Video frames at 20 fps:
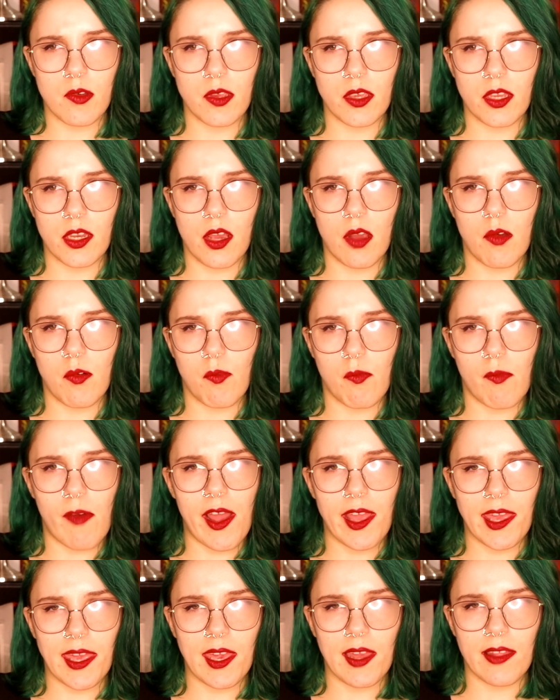you know,
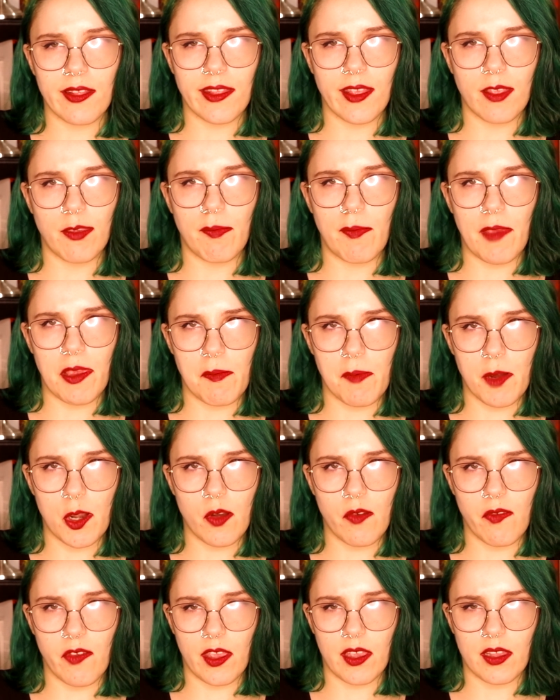why can't this be
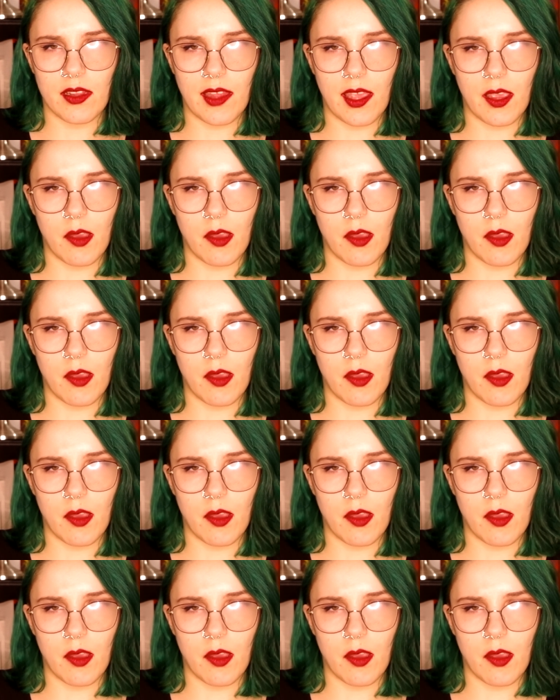perfect?